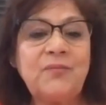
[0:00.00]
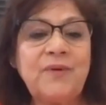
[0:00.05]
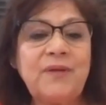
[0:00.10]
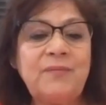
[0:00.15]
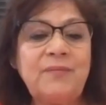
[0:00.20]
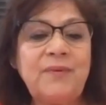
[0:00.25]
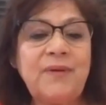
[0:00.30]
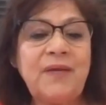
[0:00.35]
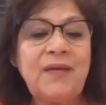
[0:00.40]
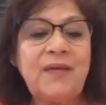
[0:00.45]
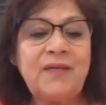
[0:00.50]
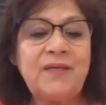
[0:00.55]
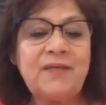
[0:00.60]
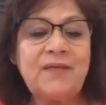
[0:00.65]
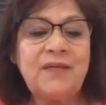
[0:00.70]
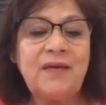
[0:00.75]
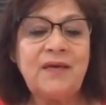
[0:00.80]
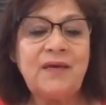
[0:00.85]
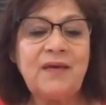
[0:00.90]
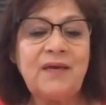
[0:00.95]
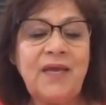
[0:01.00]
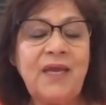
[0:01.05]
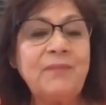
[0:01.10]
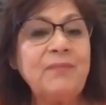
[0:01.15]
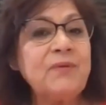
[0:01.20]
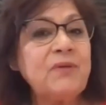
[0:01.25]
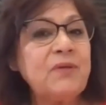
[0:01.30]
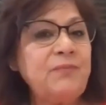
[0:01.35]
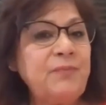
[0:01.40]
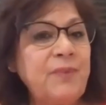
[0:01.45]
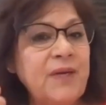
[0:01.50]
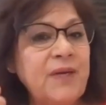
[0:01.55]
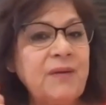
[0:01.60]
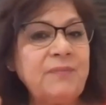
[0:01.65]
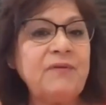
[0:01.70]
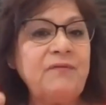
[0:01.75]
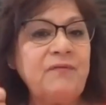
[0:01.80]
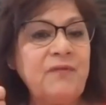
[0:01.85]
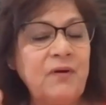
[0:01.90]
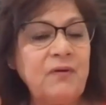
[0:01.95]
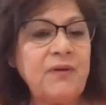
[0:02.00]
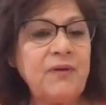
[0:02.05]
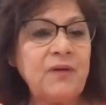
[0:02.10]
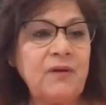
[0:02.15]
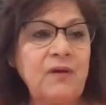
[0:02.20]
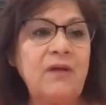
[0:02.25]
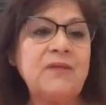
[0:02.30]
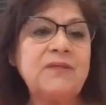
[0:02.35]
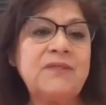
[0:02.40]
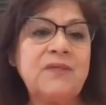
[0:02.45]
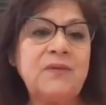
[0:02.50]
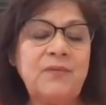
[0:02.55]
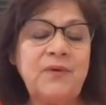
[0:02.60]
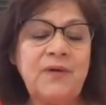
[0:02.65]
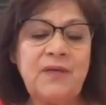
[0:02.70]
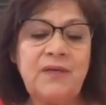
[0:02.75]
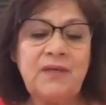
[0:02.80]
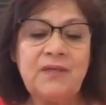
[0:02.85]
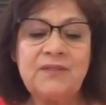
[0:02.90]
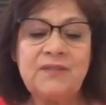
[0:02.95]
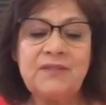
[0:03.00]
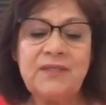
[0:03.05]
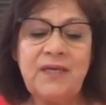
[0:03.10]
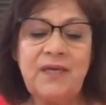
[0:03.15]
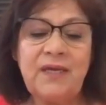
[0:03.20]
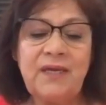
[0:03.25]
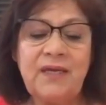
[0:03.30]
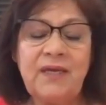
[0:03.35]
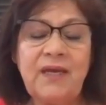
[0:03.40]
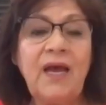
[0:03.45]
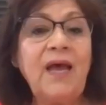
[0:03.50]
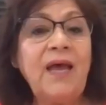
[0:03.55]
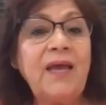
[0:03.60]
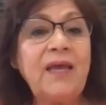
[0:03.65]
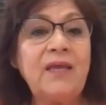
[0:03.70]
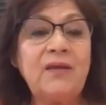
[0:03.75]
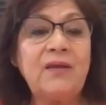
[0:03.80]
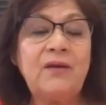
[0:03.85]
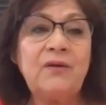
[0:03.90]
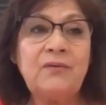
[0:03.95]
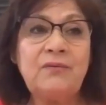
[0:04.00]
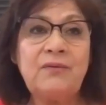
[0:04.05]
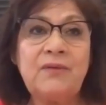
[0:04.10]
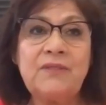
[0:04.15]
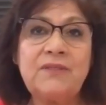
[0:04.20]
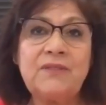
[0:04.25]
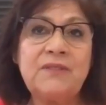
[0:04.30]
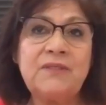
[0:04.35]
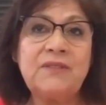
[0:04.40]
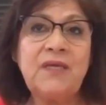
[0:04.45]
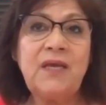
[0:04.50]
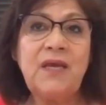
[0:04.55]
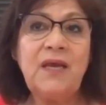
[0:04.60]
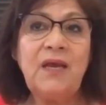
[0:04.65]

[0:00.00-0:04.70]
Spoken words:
but being able to pick up the phone and call someone and say, hi, this is,